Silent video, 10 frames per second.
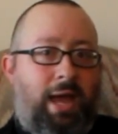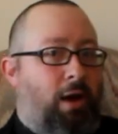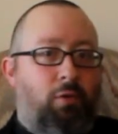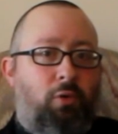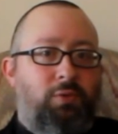
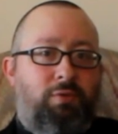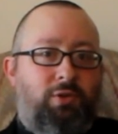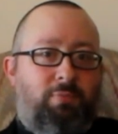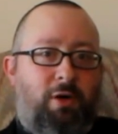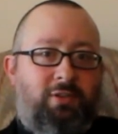Our only
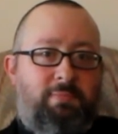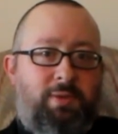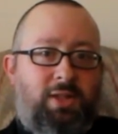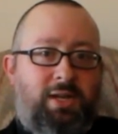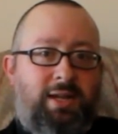
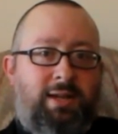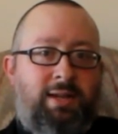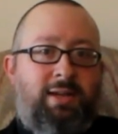responsibility